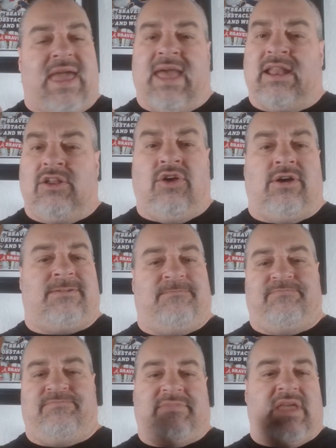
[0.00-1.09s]
And look,
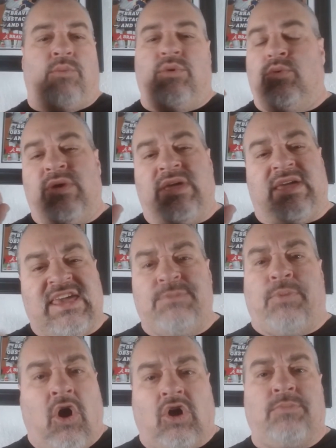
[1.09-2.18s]
we keep
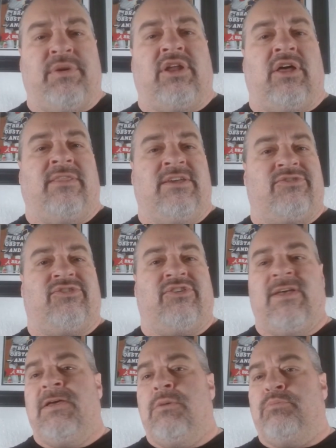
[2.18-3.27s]
harping on this,
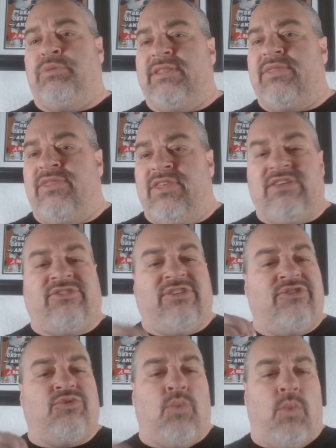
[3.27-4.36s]
but this
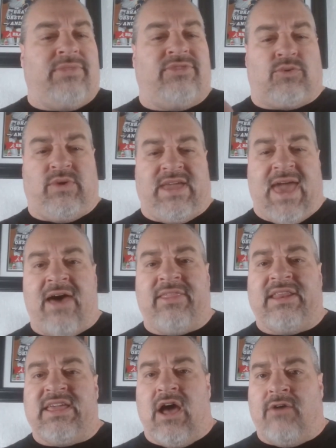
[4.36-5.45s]
is what the
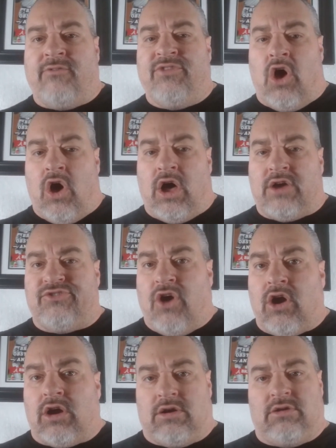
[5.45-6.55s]
reality of the Hawks
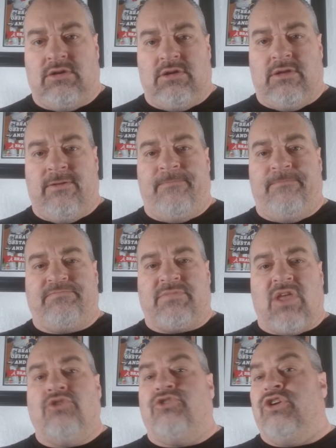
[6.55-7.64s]
are.
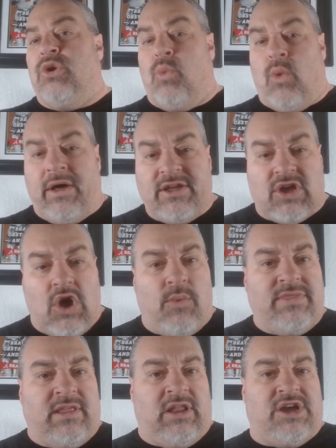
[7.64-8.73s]
Do you want to go
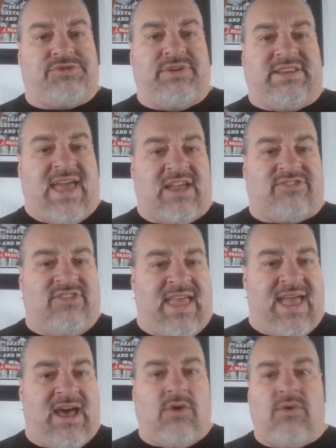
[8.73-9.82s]
in the luxury tax
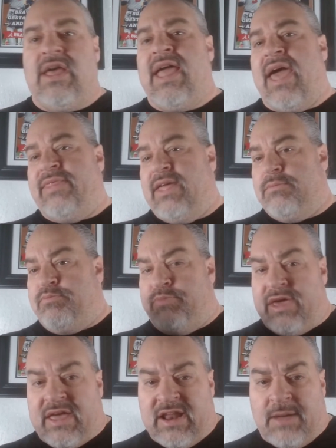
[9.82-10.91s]
now and then
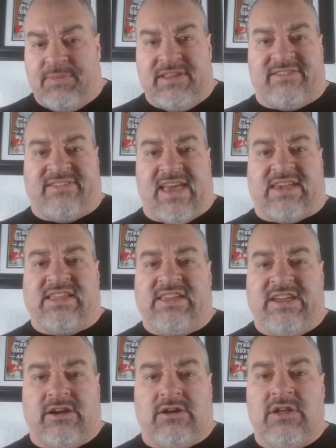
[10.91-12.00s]
pick it up in a second
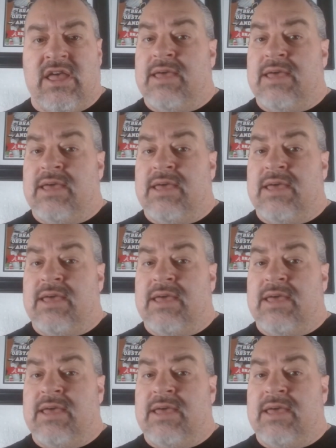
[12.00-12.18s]
year?